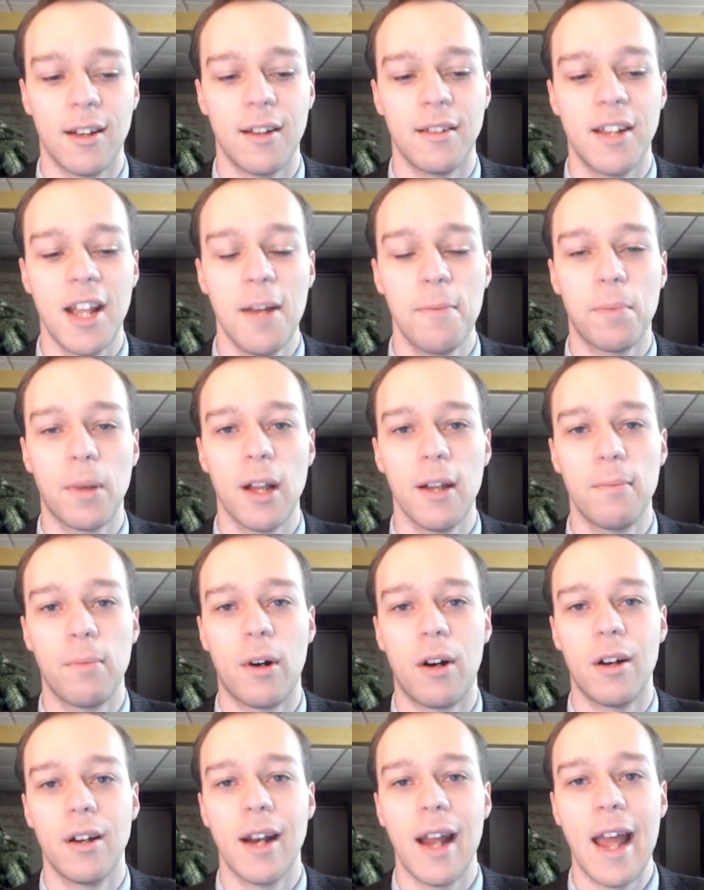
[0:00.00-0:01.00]
They play
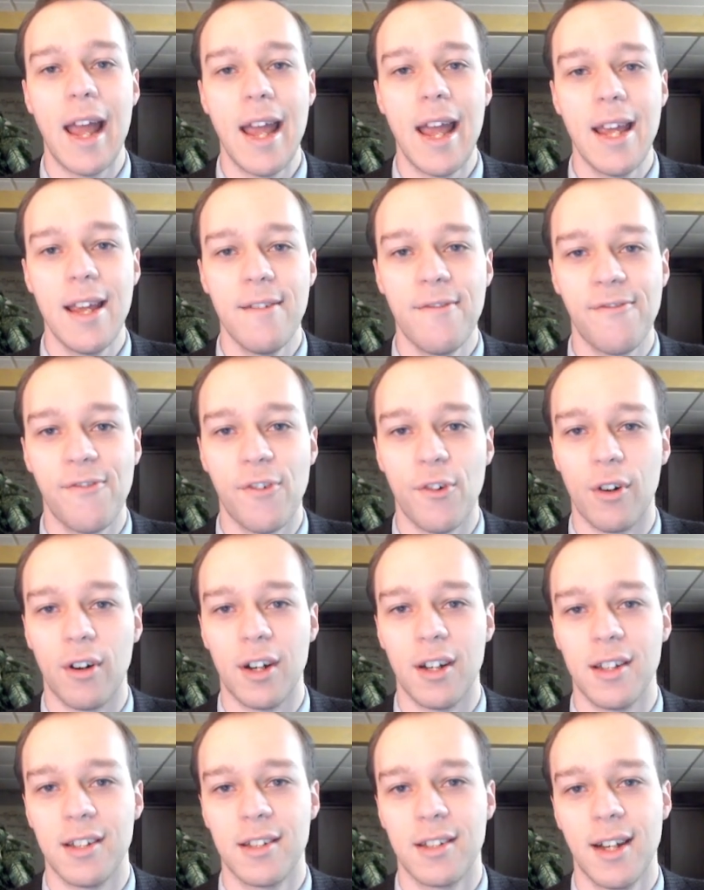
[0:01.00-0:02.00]
pawn a4
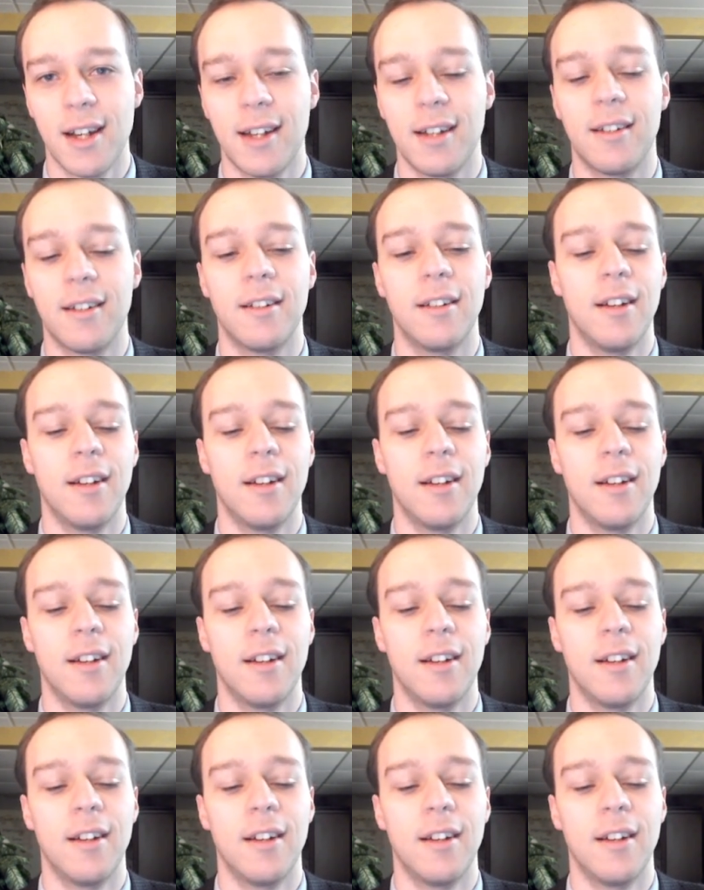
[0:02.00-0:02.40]
instead.